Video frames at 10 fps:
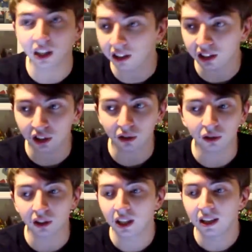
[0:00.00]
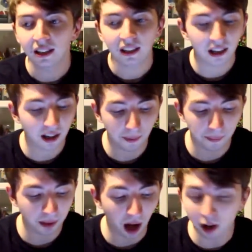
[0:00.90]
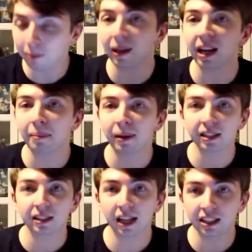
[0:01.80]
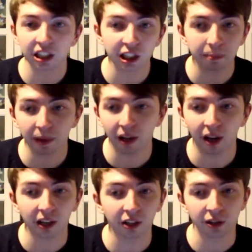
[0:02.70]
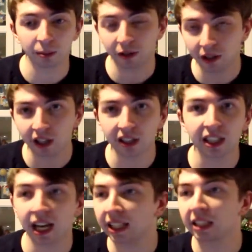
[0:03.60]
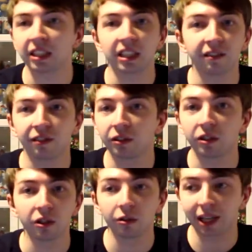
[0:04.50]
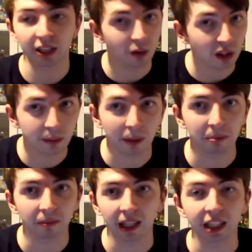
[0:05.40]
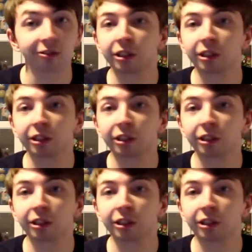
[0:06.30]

dinosaurs. Um, I don't play Apex Legends, but I know someone who does, and if you do, that's awesome. I'm glad you're